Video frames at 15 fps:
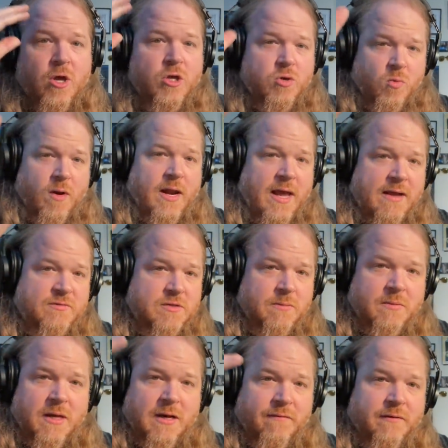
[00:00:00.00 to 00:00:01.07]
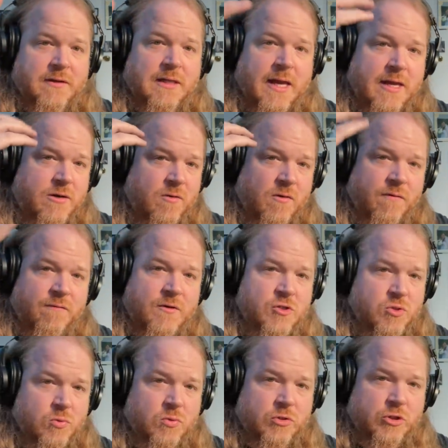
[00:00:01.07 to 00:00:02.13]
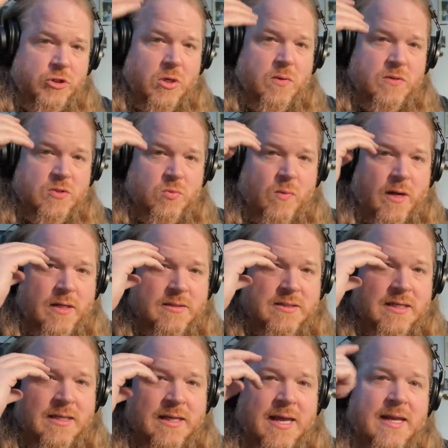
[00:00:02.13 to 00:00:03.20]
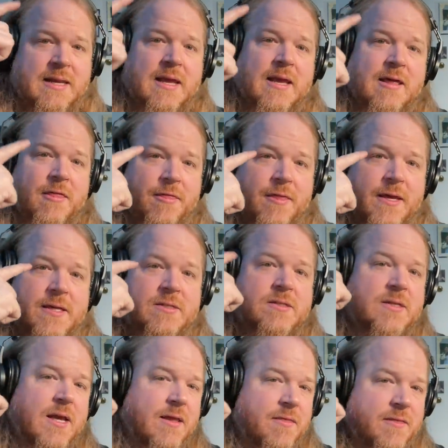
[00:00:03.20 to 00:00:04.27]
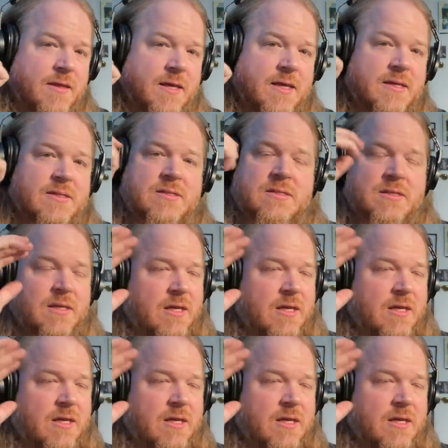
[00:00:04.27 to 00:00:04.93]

You want to have some kind of a light or a visual show as well to get this and these,